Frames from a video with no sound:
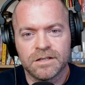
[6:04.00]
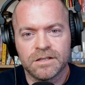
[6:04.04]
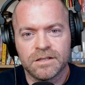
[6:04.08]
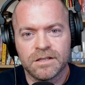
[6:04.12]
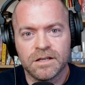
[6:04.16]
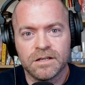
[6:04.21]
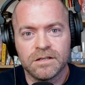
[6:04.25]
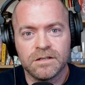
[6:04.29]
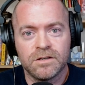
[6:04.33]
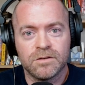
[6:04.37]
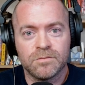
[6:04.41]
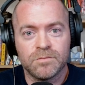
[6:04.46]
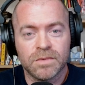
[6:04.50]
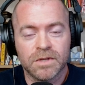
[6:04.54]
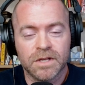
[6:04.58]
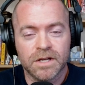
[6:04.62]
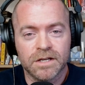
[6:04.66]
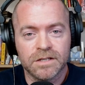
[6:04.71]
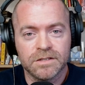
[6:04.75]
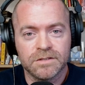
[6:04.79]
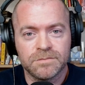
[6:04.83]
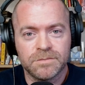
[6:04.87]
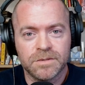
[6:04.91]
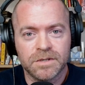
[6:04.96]
then you're
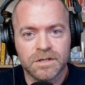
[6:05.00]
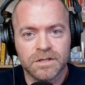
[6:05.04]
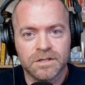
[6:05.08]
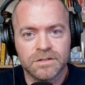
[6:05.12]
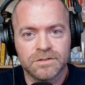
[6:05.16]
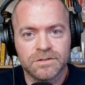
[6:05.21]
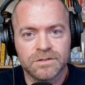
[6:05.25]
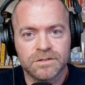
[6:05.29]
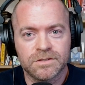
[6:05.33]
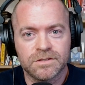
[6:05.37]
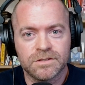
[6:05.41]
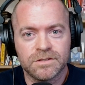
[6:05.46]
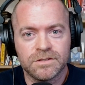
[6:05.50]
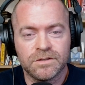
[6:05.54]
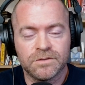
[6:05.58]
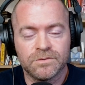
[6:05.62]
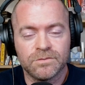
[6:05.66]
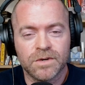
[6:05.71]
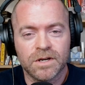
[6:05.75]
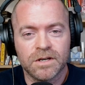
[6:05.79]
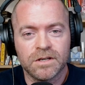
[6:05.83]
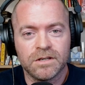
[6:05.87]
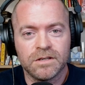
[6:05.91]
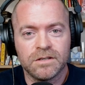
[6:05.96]
blessed because you're
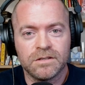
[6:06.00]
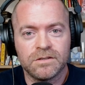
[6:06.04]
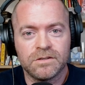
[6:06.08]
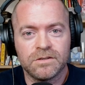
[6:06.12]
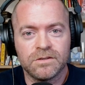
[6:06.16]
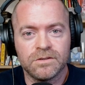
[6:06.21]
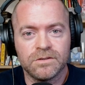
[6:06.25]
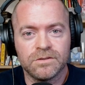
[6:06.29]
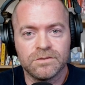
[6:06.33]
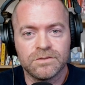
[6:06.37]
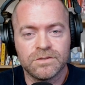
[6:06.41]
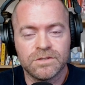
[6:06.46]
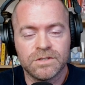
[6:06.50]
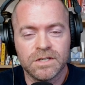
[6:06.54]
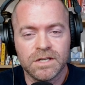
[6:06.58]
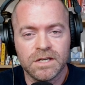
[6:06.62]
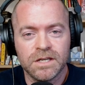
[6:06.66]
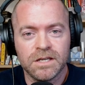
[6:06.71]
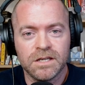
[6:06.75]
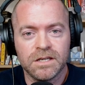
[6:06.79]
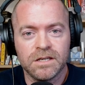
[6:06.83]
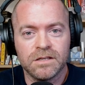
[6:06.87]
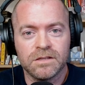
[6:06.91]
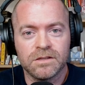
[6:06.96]
ready to
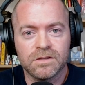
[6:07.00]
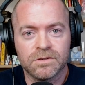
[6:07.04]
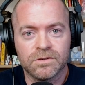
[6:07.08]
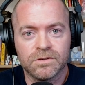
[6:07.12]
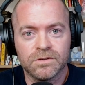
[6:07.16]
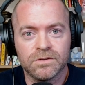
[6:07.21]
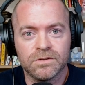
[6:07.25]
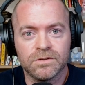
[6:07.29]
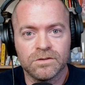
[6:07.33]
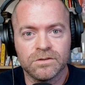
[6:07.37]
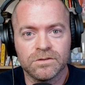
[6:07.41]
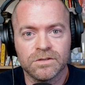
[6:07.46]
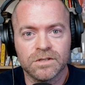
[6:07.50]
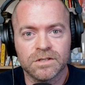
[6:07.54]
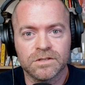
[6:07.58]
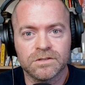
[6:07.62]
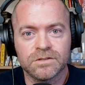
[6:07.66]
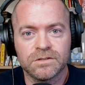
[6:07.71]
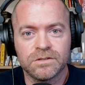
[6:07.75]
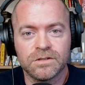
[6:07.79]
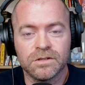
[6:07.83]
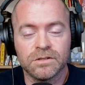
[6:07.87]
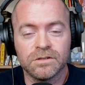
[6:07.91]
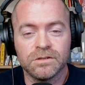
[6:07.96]
see through
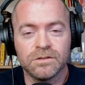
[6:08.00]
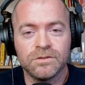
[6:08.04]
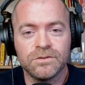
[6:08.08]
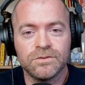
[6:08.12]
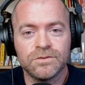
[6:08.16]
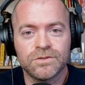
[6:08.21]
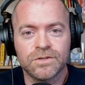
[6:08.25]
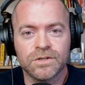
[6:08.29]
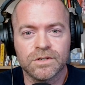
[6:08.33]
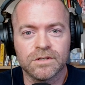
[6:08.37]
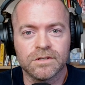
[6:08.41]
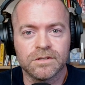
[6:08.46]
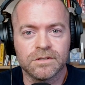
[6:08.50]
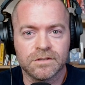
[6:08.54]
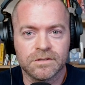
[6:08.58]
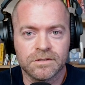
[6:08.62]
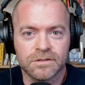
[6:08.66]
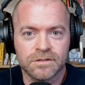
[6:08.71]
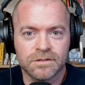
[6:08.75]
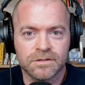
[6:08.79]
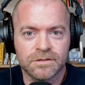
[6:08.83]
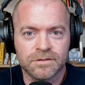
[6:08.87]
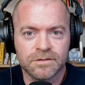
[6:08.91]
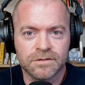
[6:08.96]
this delusion
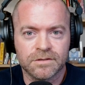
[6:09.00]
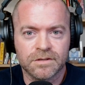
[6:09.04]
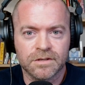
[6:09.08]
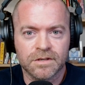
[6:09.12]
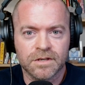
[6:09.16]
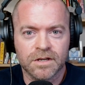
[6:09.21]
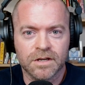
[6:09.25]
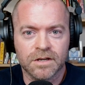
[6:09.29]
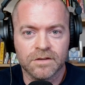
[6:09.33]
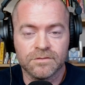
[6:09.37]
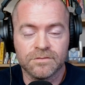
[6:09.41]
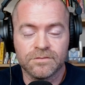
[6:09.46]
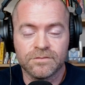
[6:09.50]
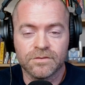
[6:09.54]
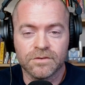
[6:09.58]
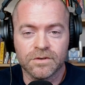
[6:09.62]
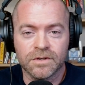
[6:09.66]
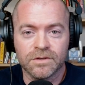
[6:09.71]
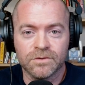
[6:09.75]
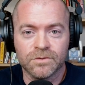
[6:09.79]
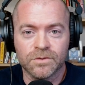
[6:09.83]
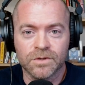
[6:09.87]
of free